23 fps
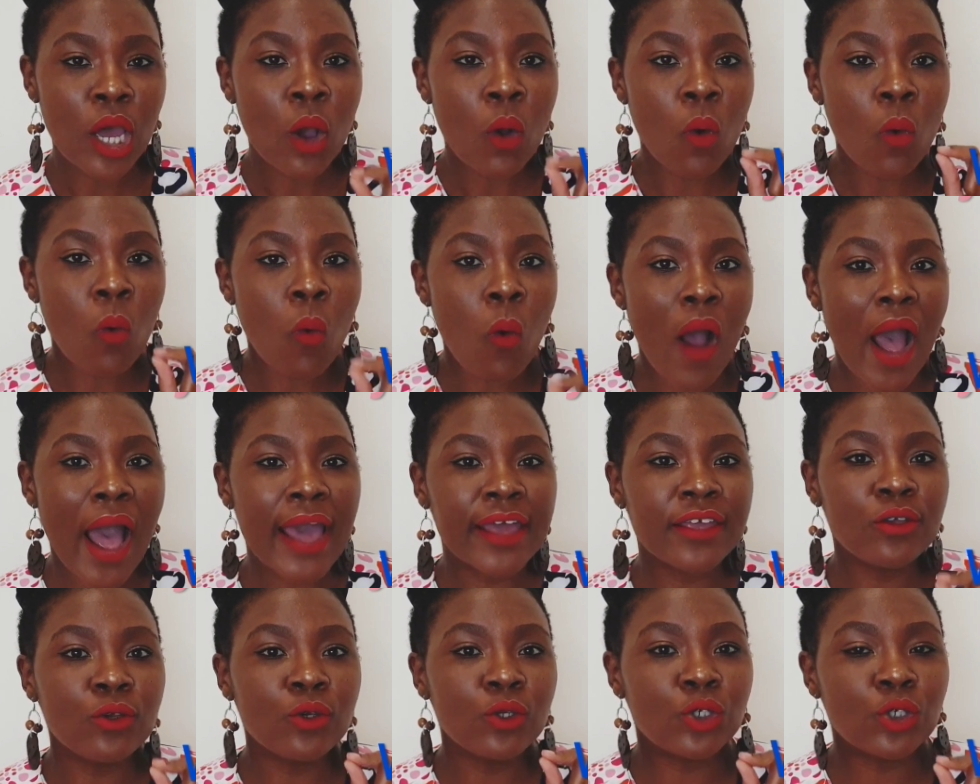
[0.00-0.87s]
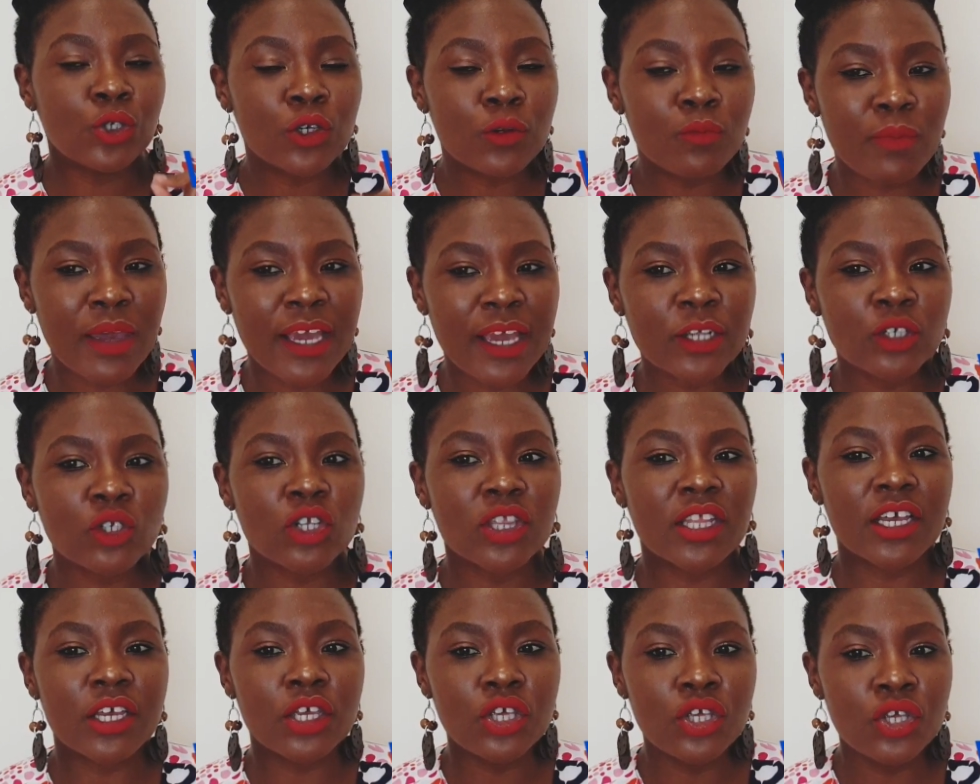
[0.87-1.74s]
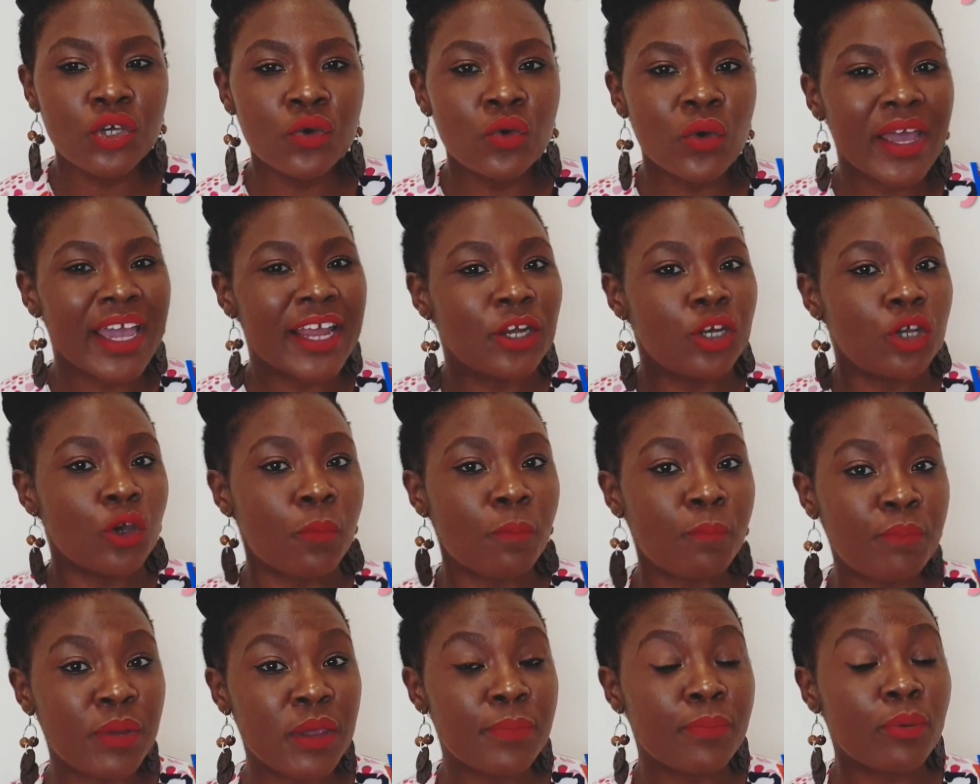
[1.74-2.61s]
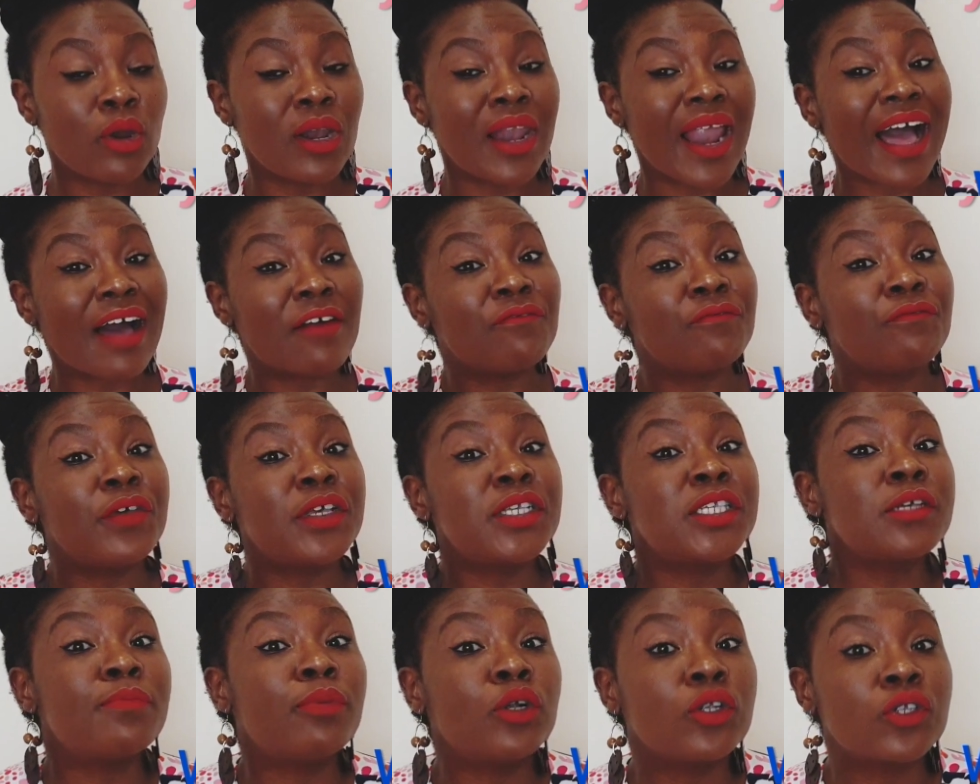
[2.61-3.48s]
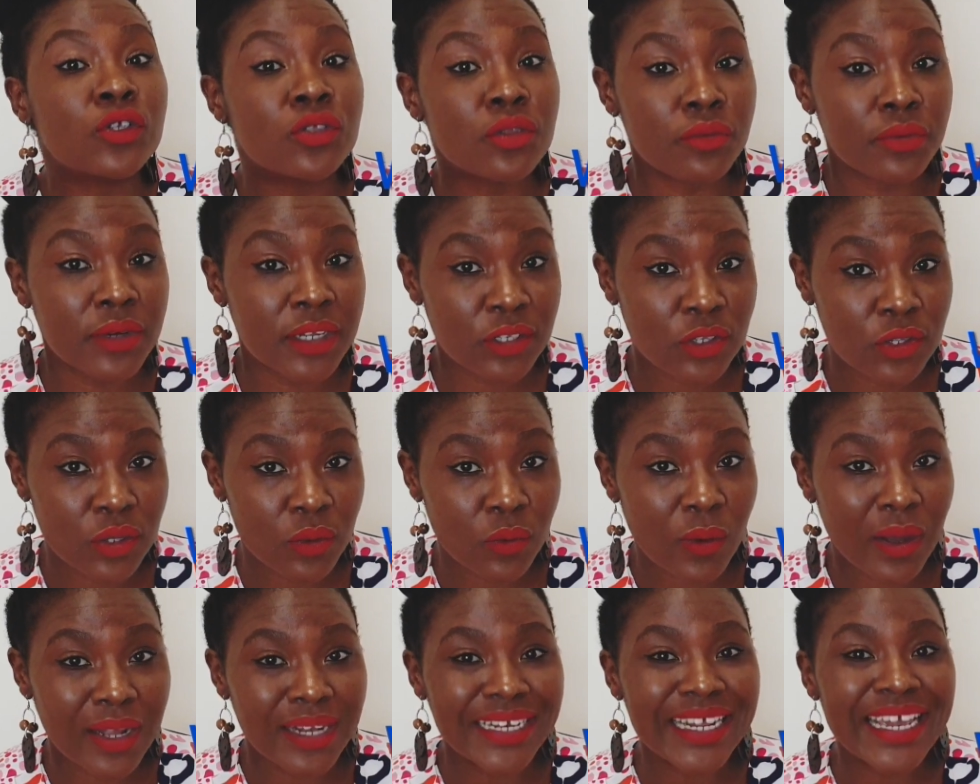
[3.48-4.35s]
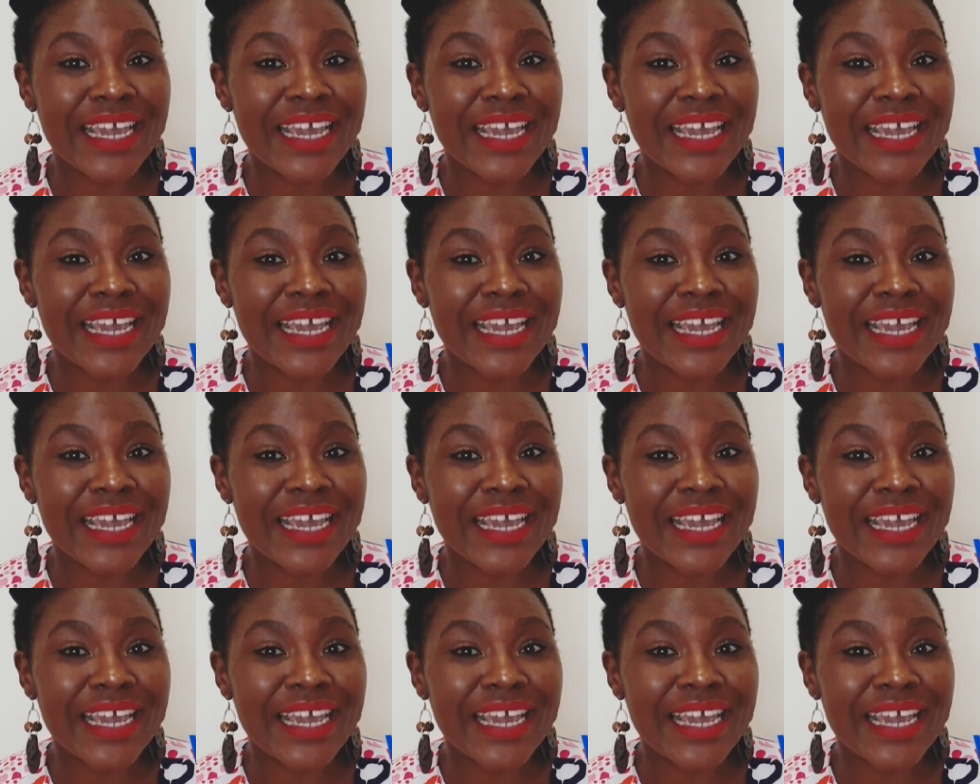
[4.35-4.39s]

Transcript: Why you should make sure that you and your people are visible to the rest of the world.